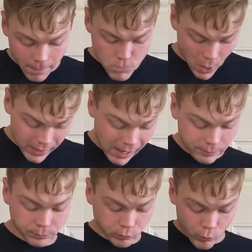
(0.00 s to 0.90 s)
I
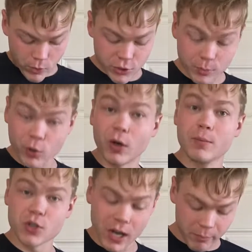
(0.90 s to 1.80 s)
got some
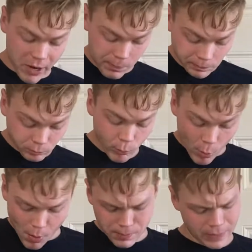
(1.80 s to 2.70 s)
crumbs on me.
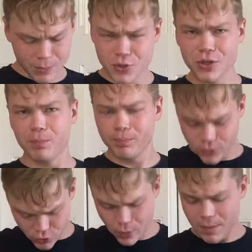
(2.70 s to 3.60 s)
I'm just gonna
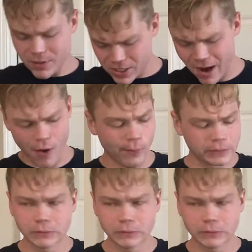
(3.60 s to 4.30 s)
swipe it down.